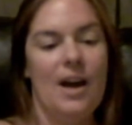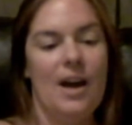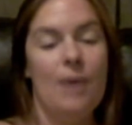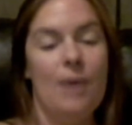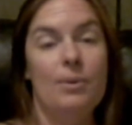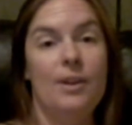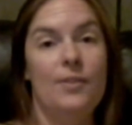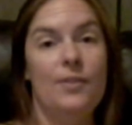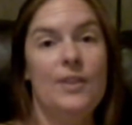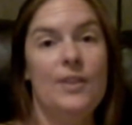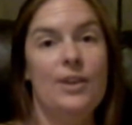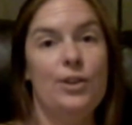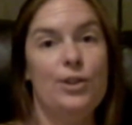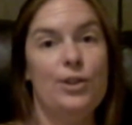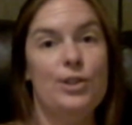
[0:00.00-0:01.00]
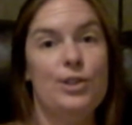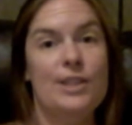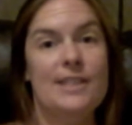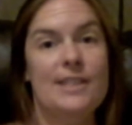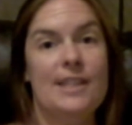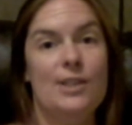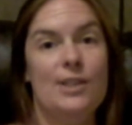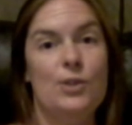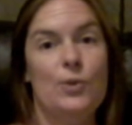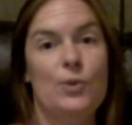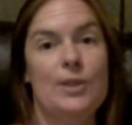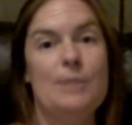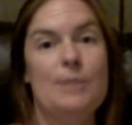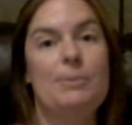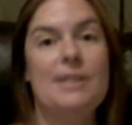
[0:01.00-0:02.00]
I would love to hear your success
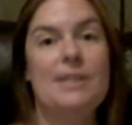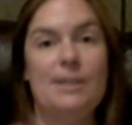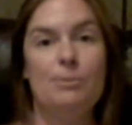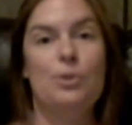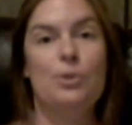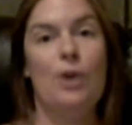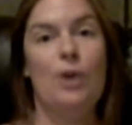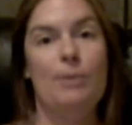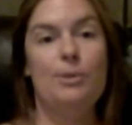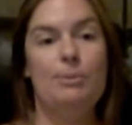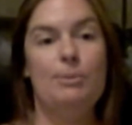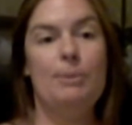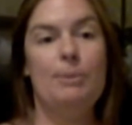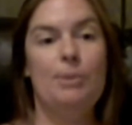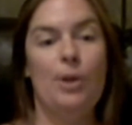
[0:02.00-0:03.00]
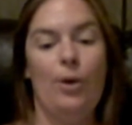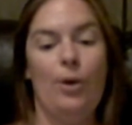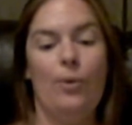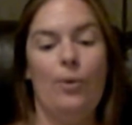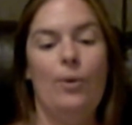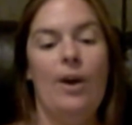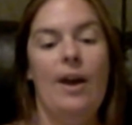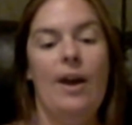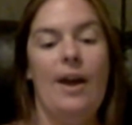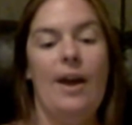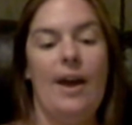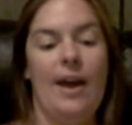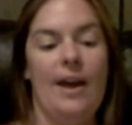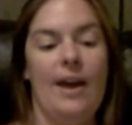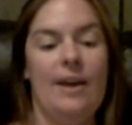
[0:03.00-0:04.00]
stories. Please subscribe to me below
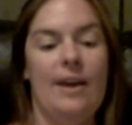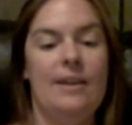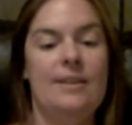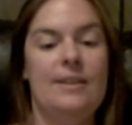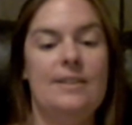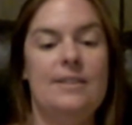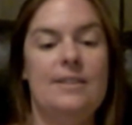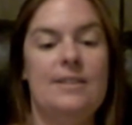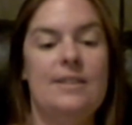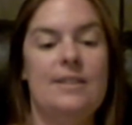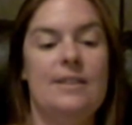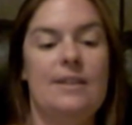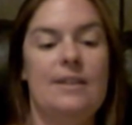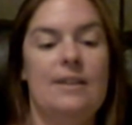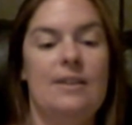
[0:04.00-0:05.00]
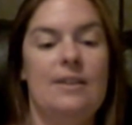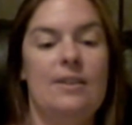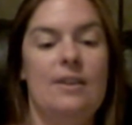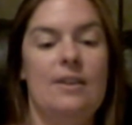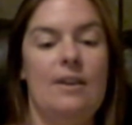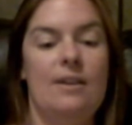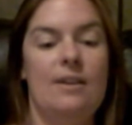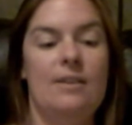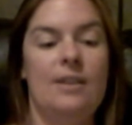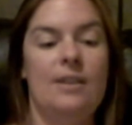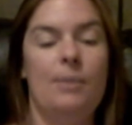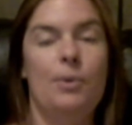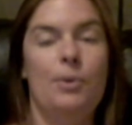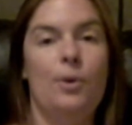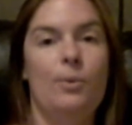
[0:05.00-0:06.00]
and
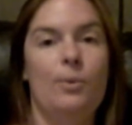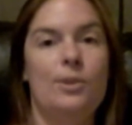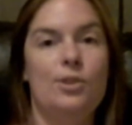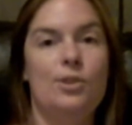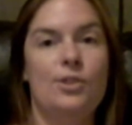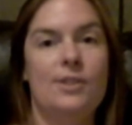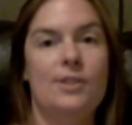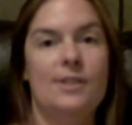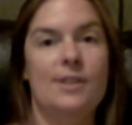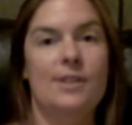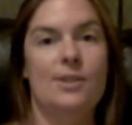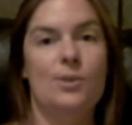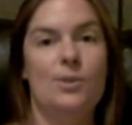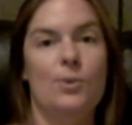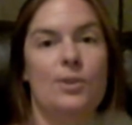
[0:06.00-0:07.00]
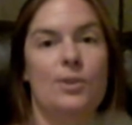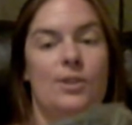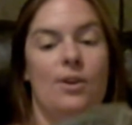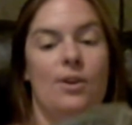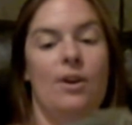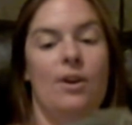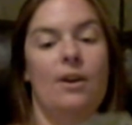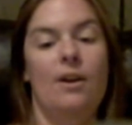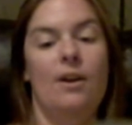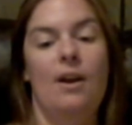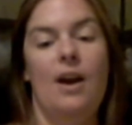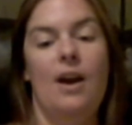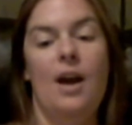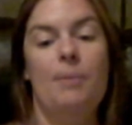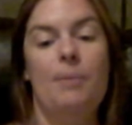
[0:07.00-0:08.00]
let me know what your success stories are.
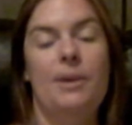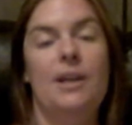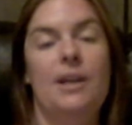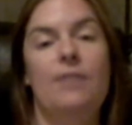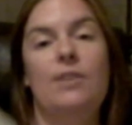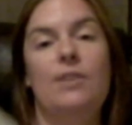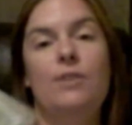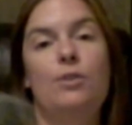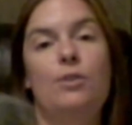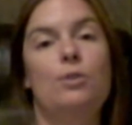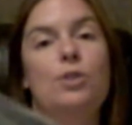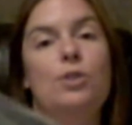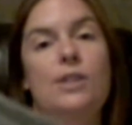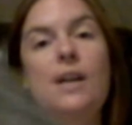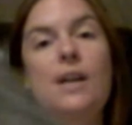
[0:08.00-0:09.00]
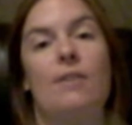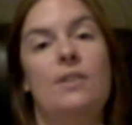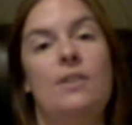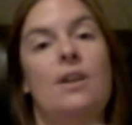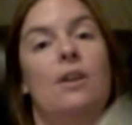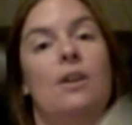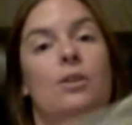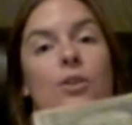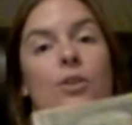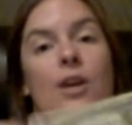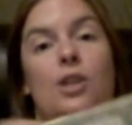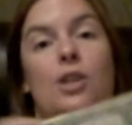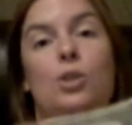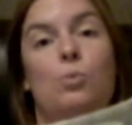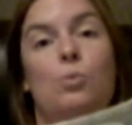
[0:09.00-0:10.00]
Even if you just have $1,
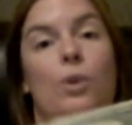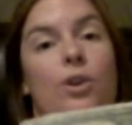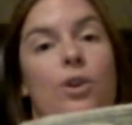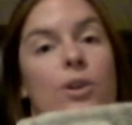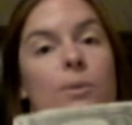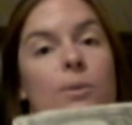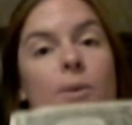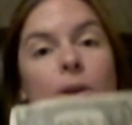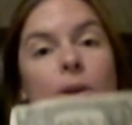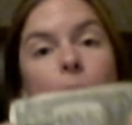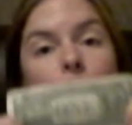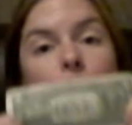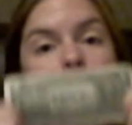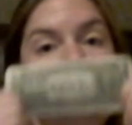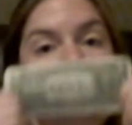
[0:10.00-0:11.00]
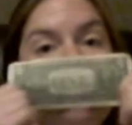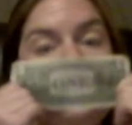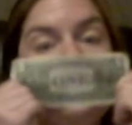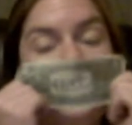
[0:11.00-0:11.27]
I swear to you, it'll work.